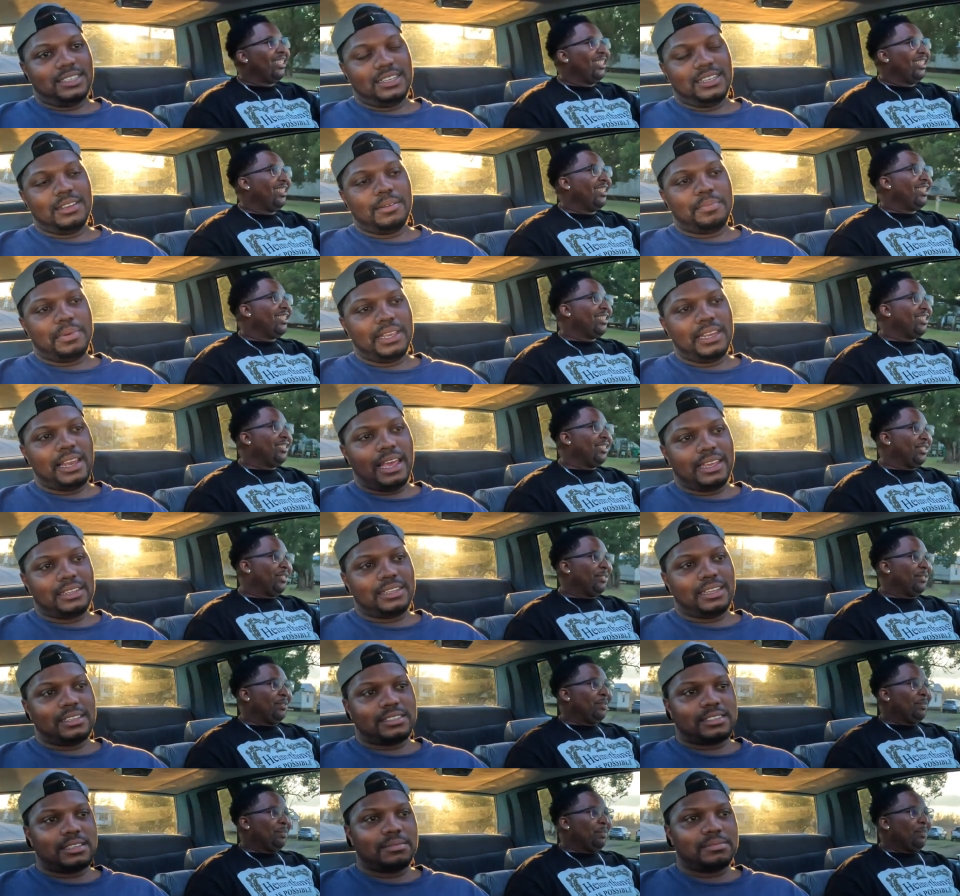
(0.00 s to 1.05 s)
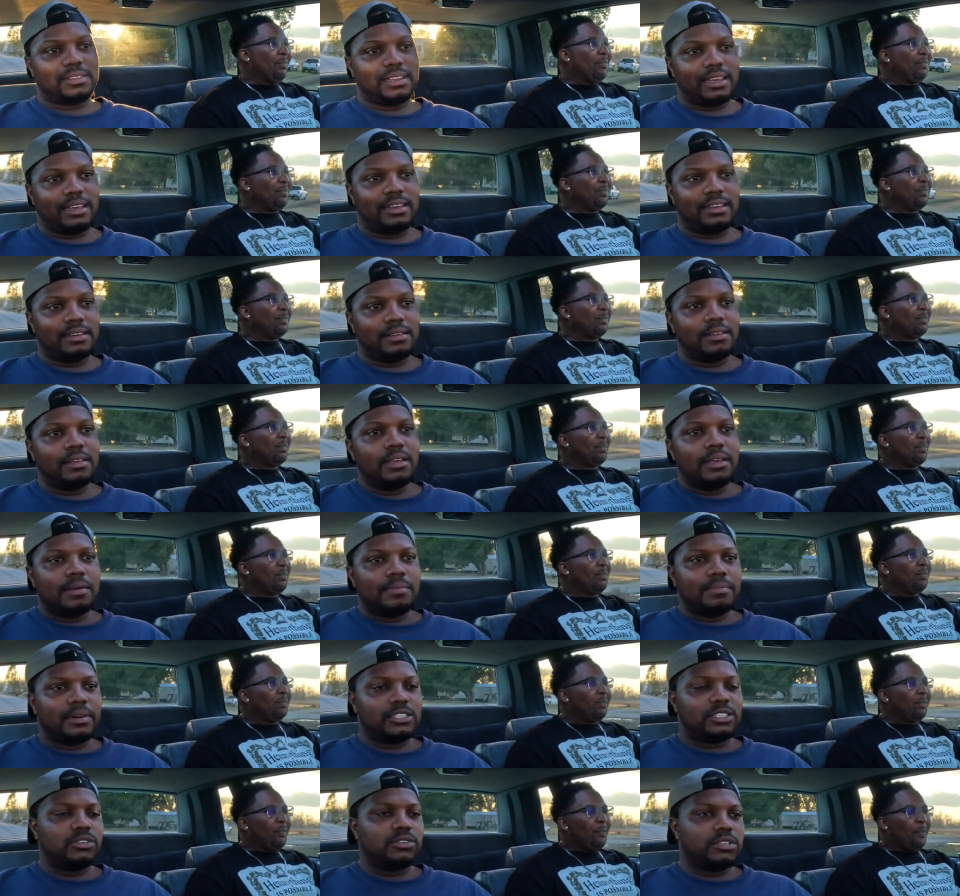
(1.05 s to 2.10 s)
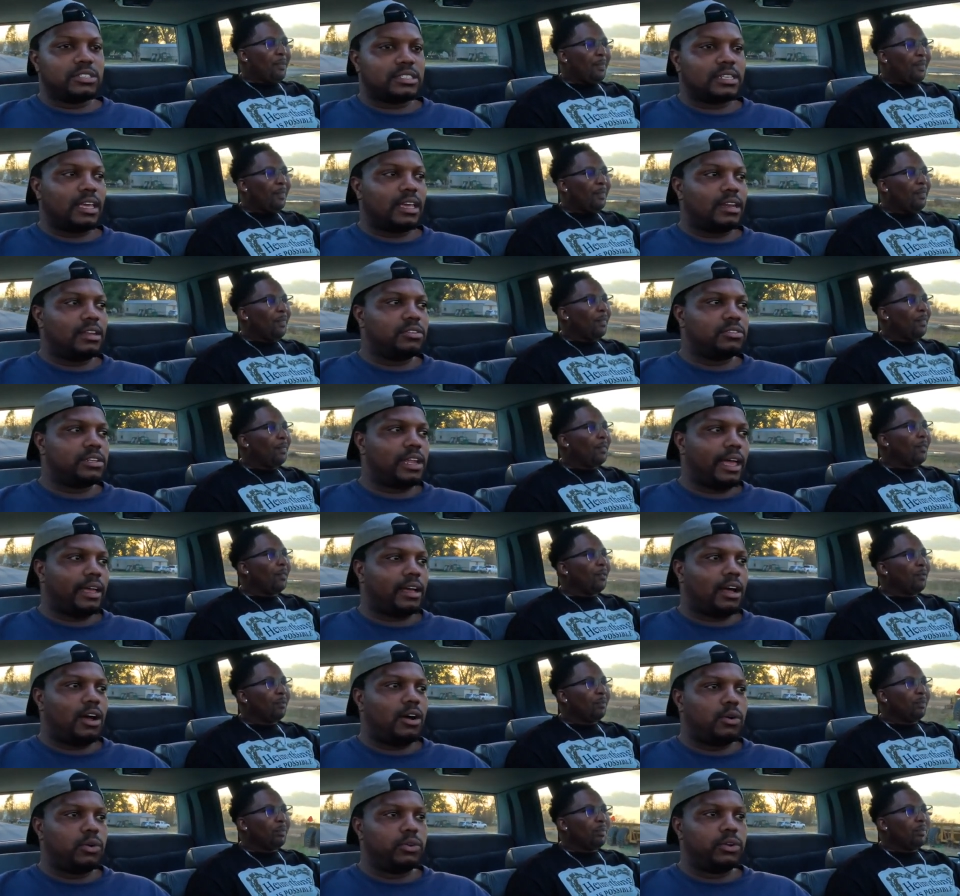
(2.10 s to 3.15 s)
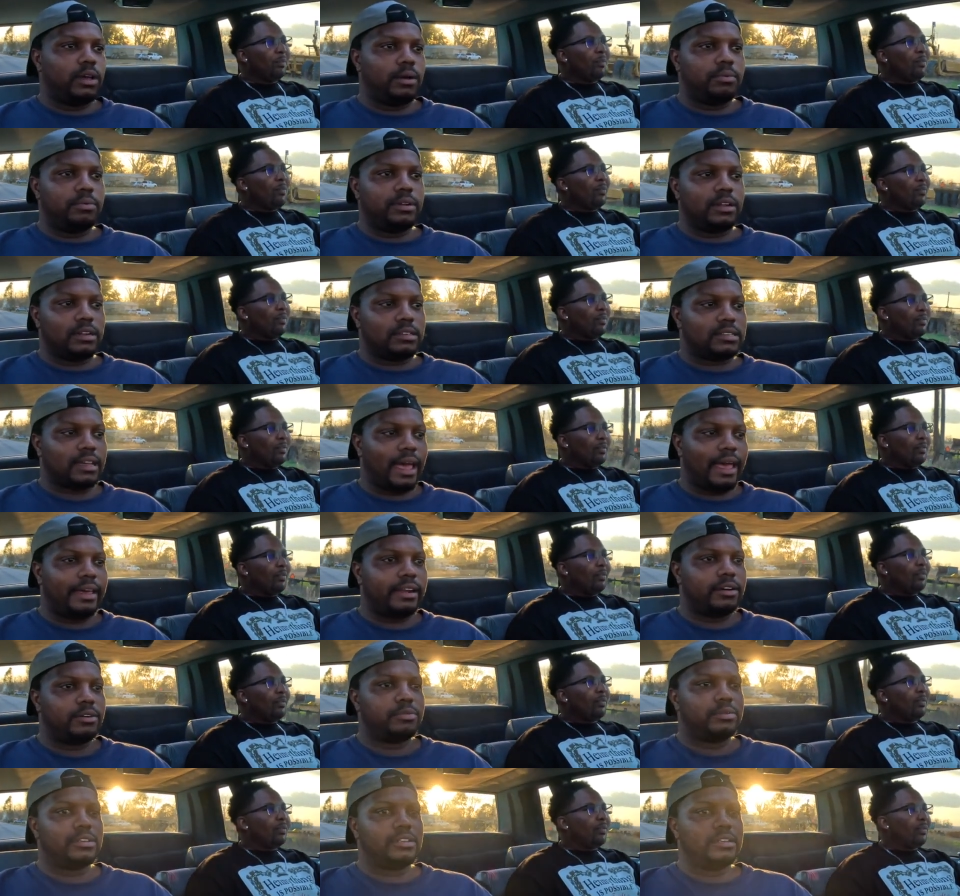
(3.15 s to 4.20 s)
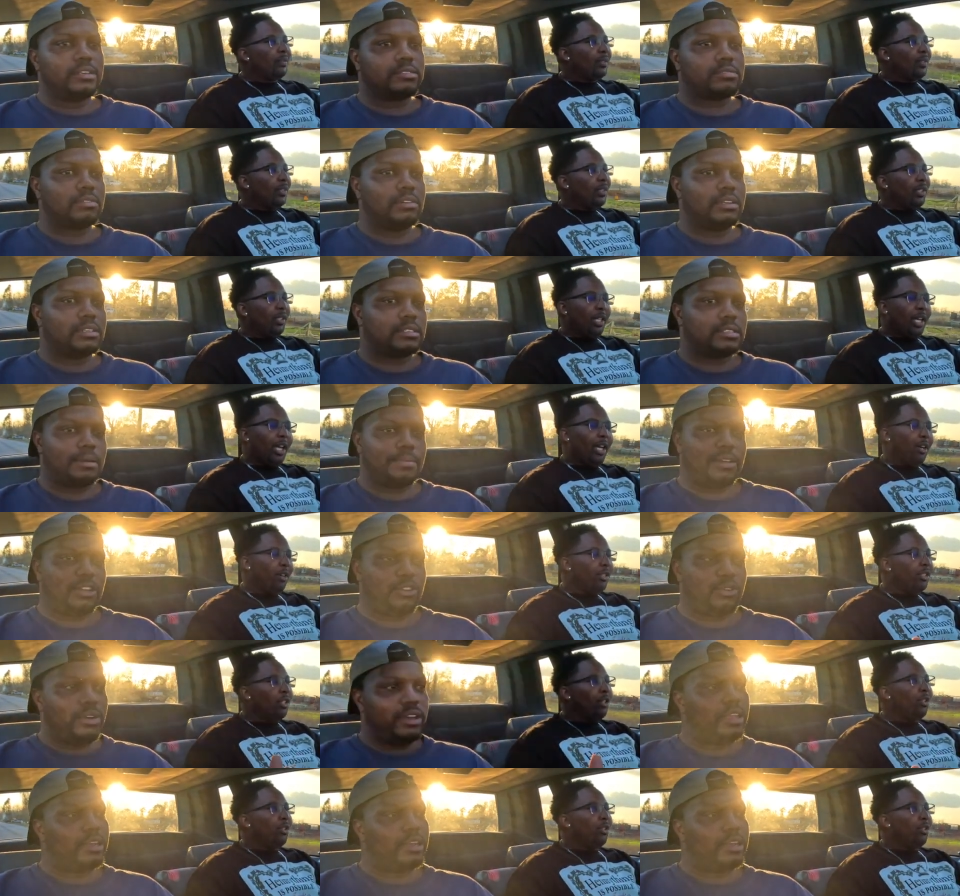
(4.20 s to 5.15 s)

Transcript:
Speaker 1: it be like that sometimes. But you were saying it was like a hold up with a title with this one or something. Yeah, you